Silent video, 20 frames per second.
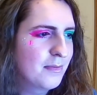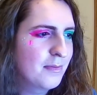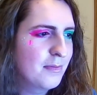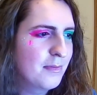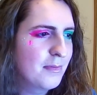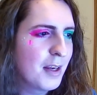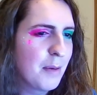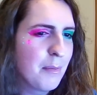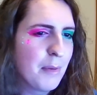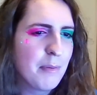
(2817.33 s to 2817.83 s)

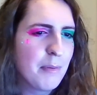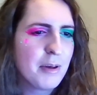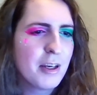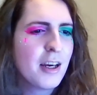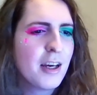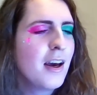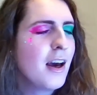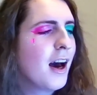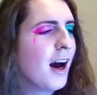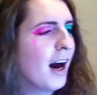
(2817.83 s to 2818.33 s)
Yeah, maybe.
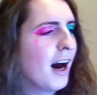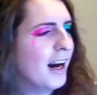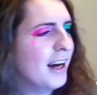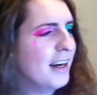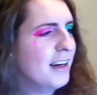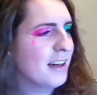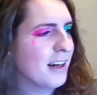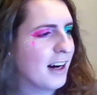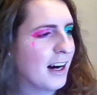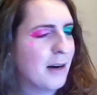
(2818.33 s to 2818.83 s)

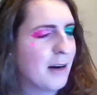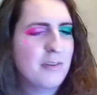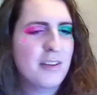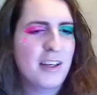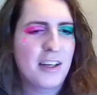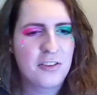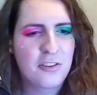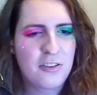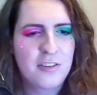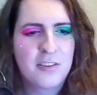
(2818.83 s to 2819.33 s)
I was
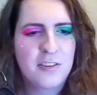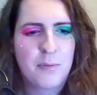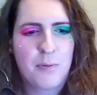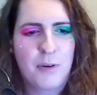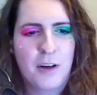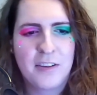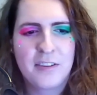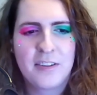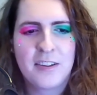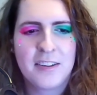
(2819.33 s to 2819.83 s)
actually
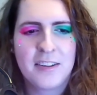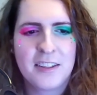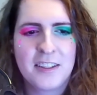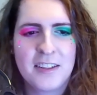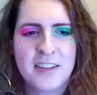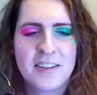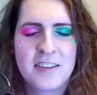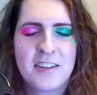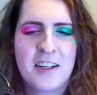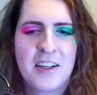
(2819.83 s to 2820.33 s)
surprised that the
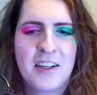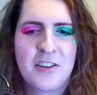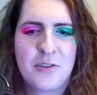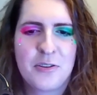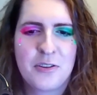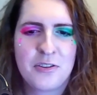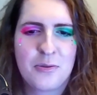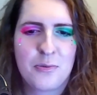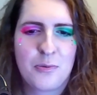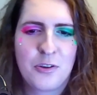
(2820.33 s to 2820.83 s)

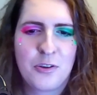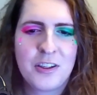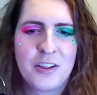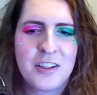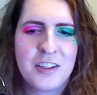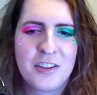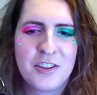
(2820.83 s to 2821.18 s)
Enchantress really did